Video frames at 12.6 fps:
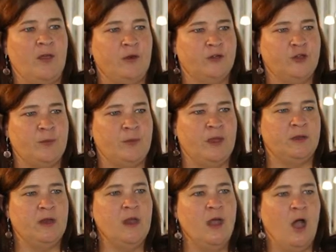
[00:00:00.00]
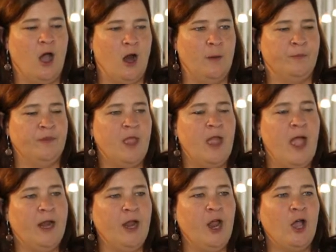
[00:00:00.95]
other treatment arms.
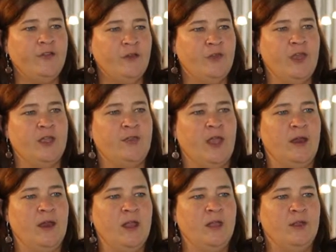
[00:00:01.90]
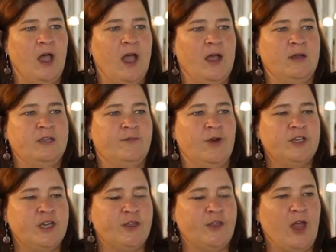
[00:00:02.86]
And I also think that
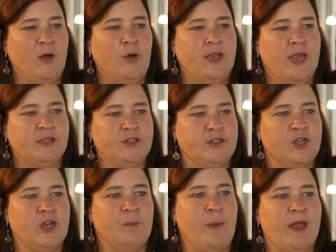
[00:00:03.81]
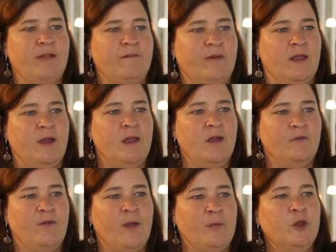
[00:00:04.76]
differentiated thyroid cancer is going to benefit
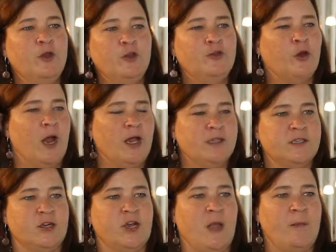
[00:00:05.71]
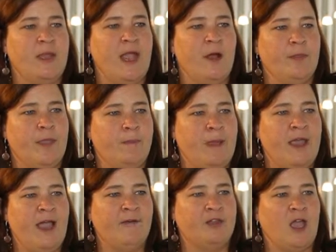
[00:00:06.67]
from the new trials that are coming out that
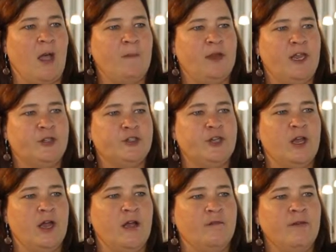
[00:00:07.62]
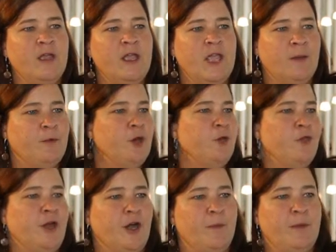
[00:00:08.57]
may have the combination of
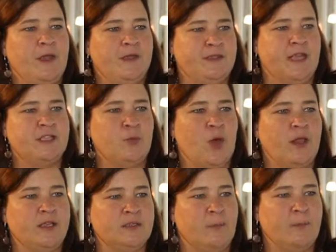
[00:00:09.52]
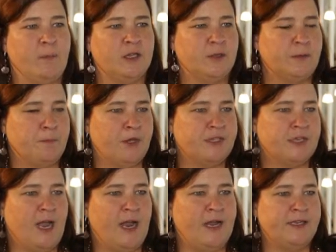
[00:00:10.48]
immunotherapies as well as
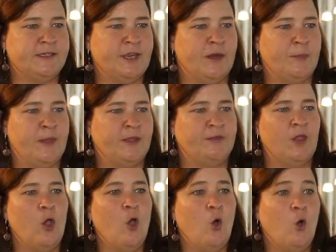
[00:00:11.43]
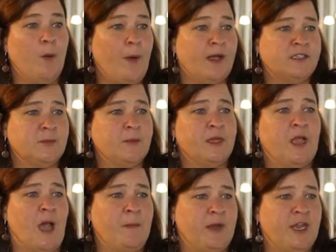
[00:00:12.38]
multi-kinase therapies or possibly
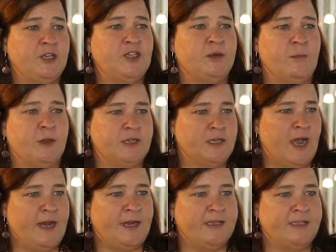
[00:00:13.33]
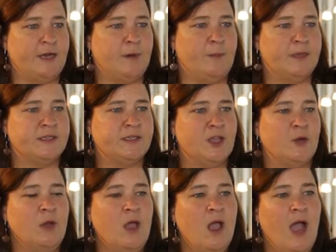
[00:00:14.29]
combination multi-kinase therapies. So